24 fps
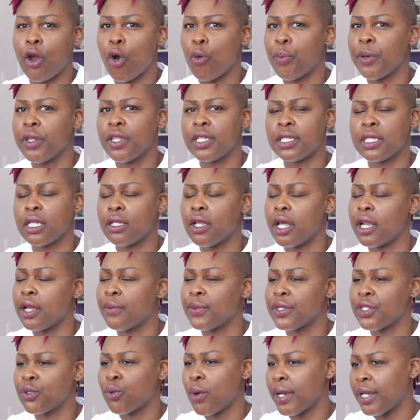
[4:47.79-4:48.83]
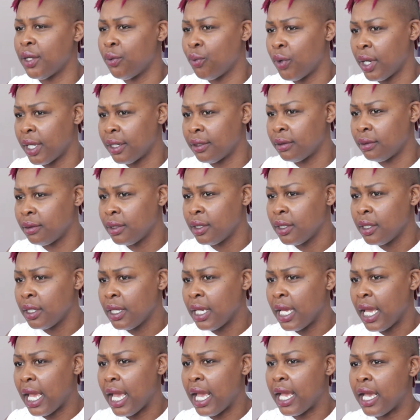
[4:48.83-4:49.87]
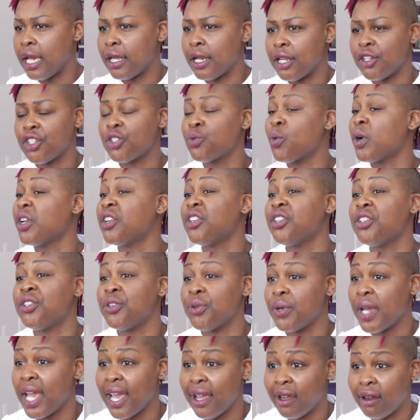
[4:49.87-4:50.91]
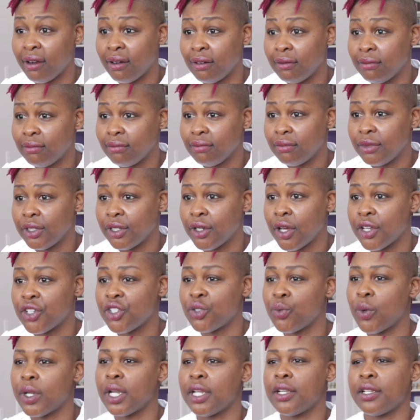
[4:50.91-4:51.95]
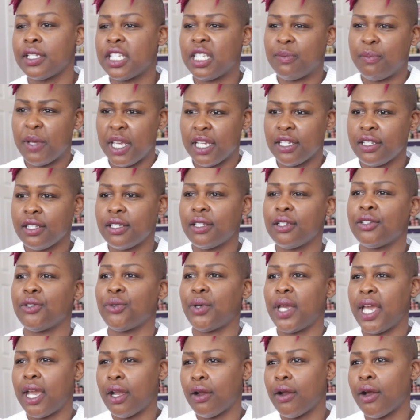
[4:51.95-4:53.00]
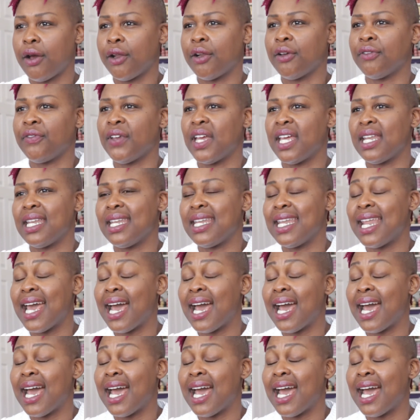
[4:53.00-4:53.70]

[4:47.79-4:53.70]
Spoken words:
opened the salon, I was 21, and I just wanted to do hair. You know, I just wanted a space to do hair out of, and